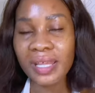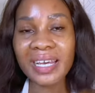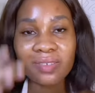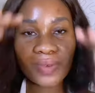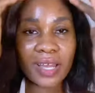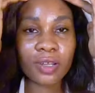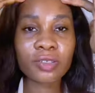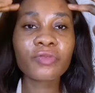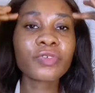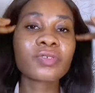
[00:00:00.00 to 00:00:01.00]
That's why a lot
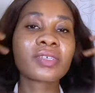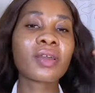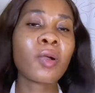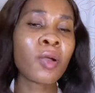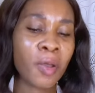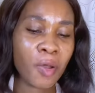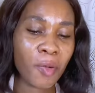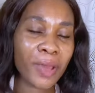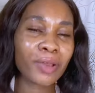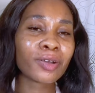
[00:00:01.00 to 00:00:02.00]
of you say, oh
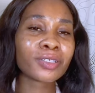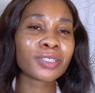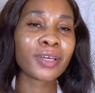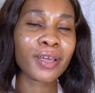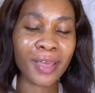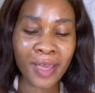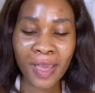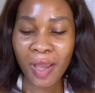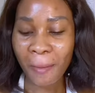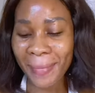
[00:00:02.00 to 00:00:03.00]
my god,
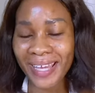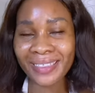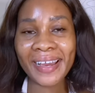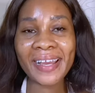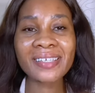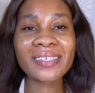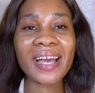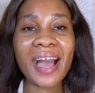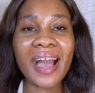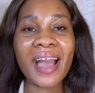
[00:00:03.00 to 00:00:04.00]
my tans
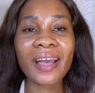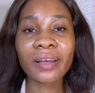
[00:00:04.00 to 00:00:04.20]
are